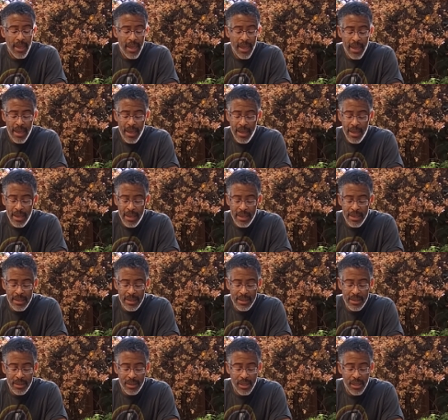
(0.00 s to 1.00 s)

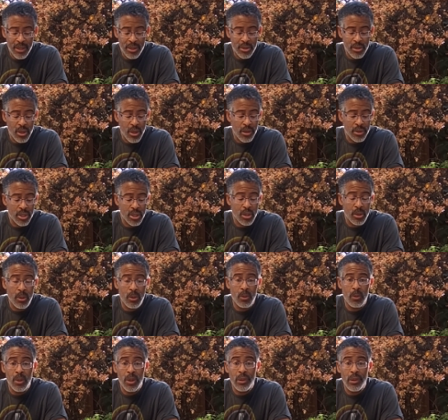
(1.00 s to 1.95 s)
and it's also